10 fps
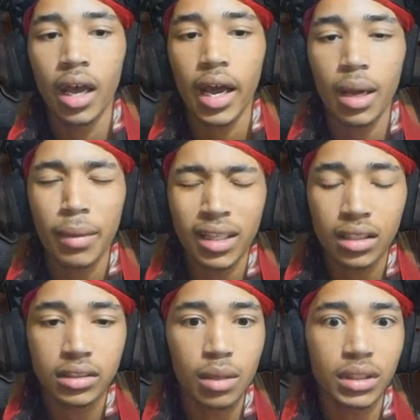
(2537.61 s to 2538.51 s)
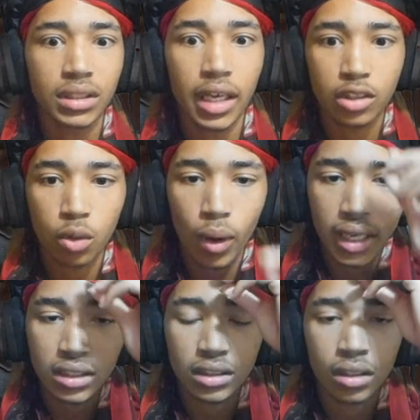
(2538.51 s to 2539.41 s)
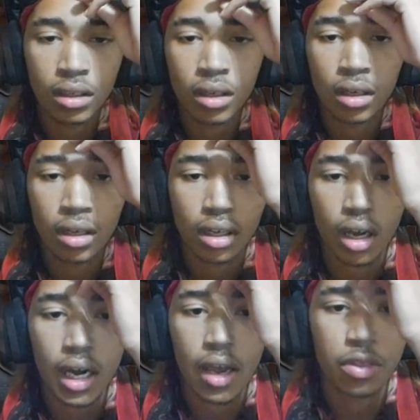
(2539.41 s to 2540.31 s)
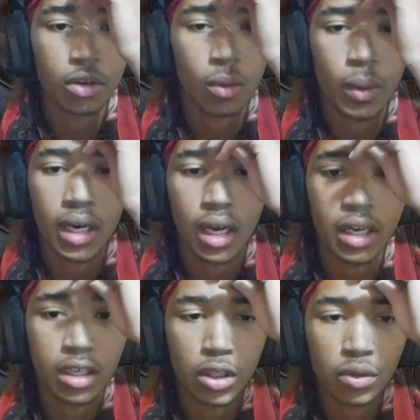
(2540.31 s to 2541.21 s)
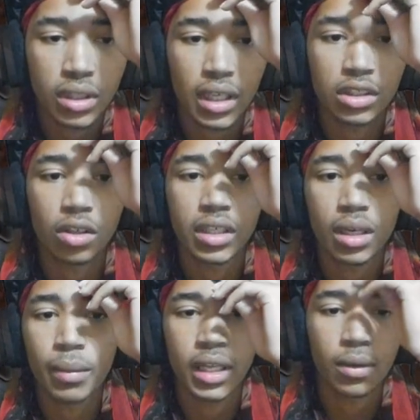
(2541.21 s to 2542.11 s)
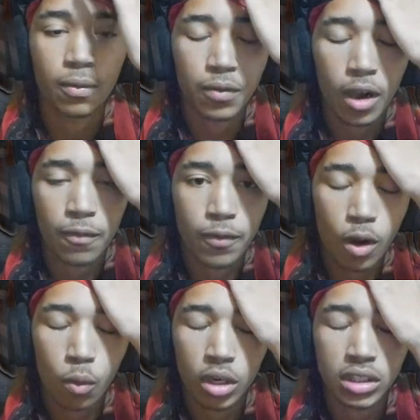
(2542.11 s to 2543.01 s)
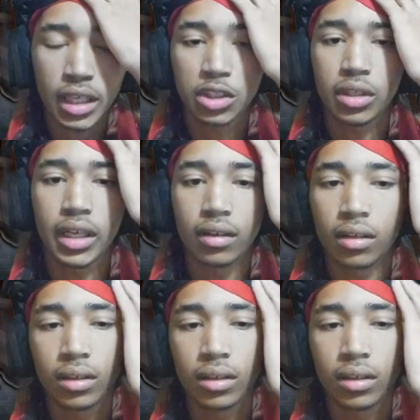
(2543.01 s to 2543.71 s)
Had I made the same mistake twice? Gone after a way to undo things only to make them far, far worse? Yes, you did.